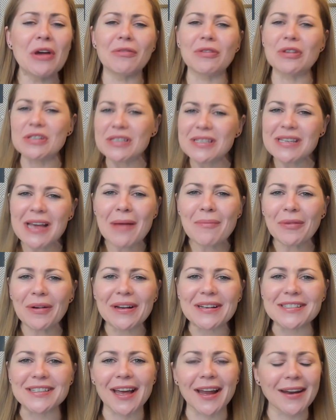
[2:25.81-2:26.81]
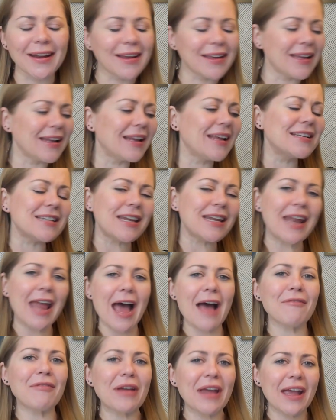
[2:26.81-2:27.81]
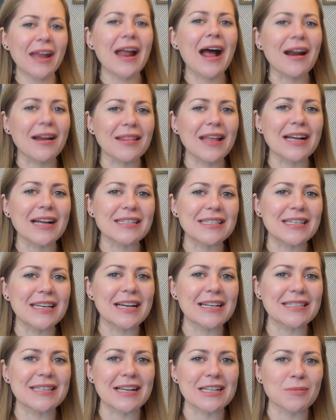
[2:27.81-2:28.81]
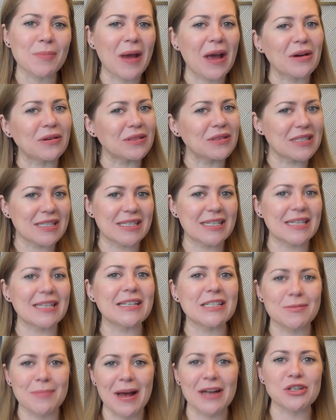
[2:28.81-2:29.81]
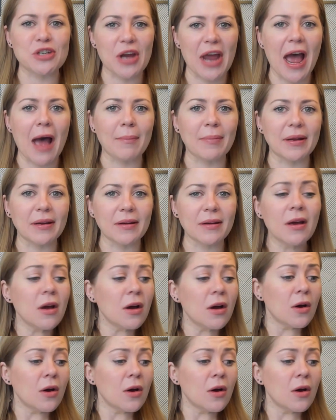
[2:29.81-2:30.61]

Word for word: For some reason, you need to navigate out of that CSS panel to see this magic happen.